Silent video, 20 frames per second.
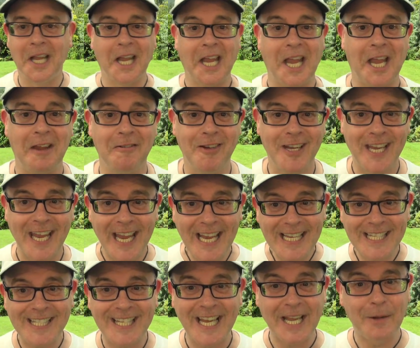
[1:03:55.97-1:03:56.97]
Here he
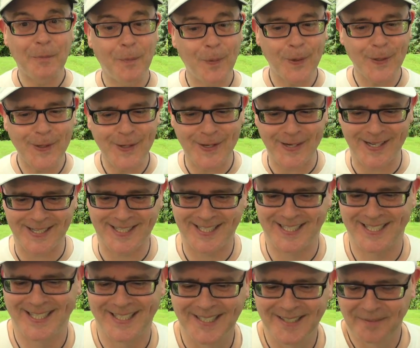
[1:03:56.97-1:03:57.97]
is. It
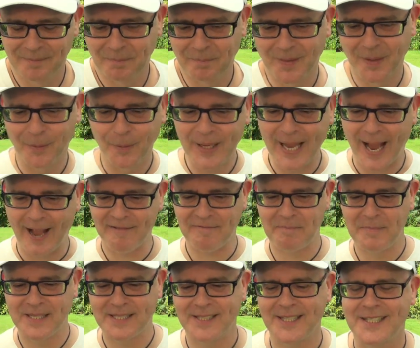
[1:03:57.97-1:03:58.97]
worked. We have
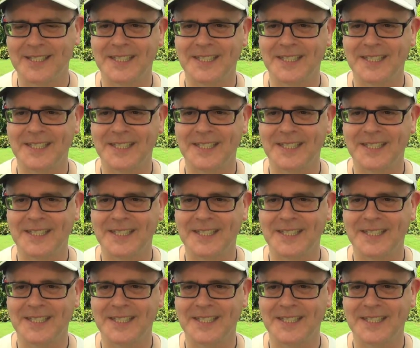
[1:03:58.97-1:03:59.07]
Mr.